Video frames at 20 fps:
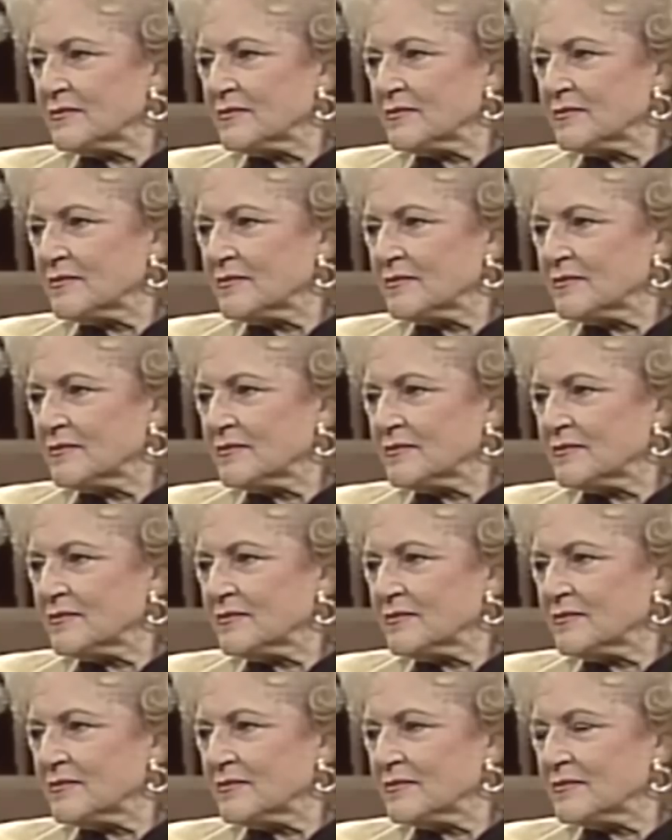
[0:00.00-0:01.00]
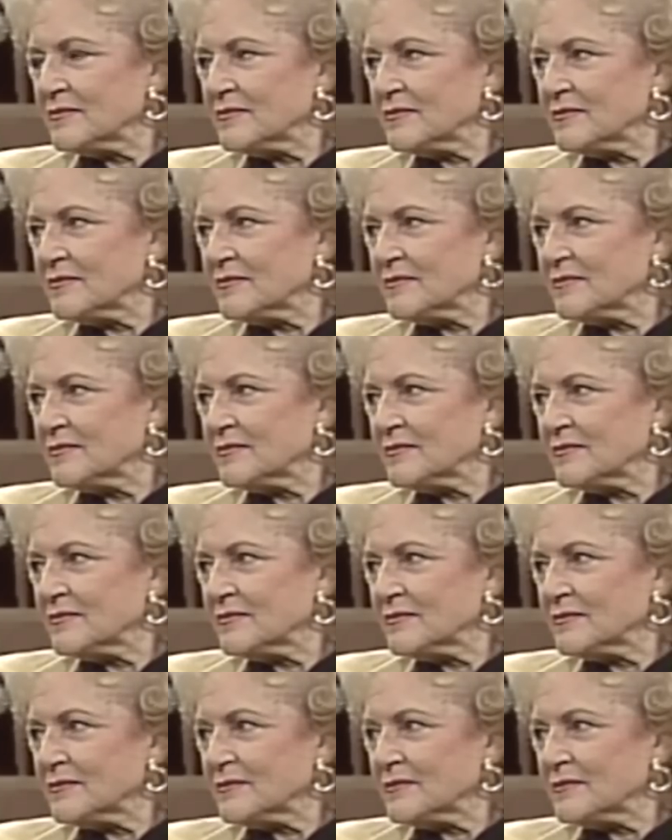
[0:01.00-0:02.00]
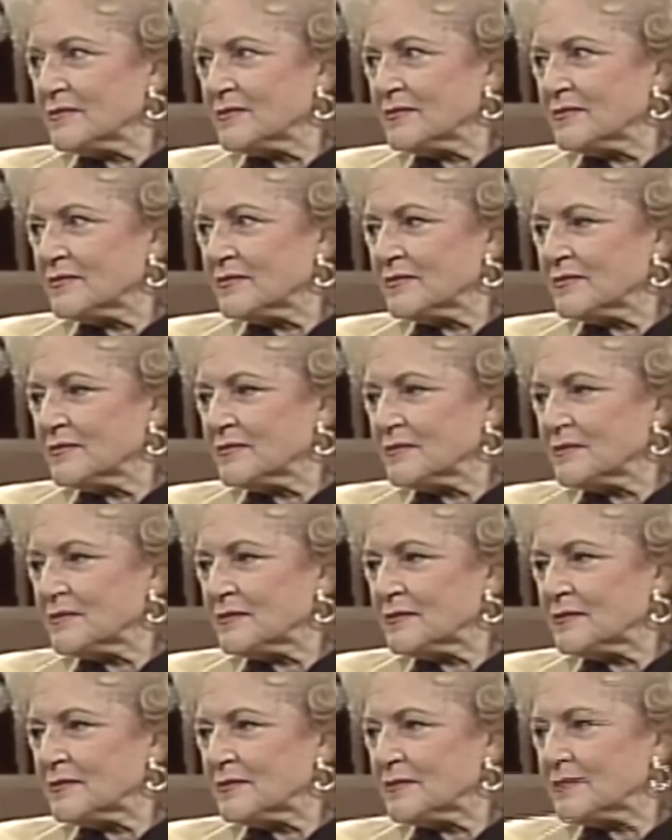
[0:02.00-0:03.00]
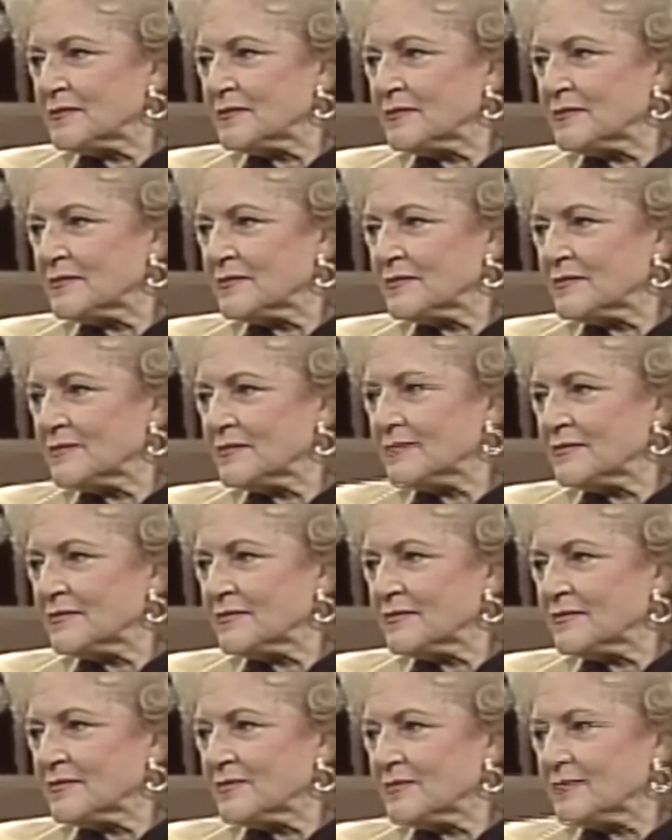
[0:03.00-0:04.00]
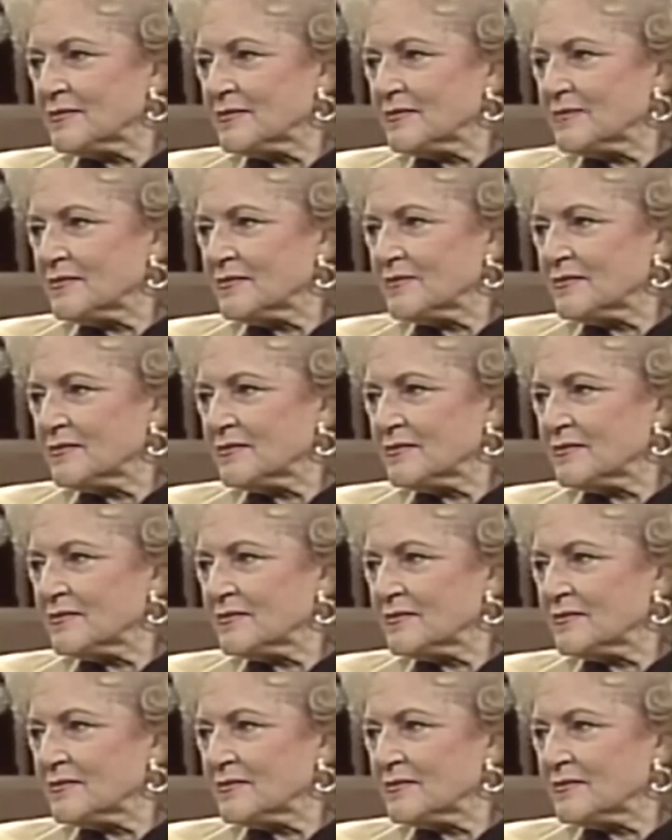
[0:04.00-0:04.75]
(silent)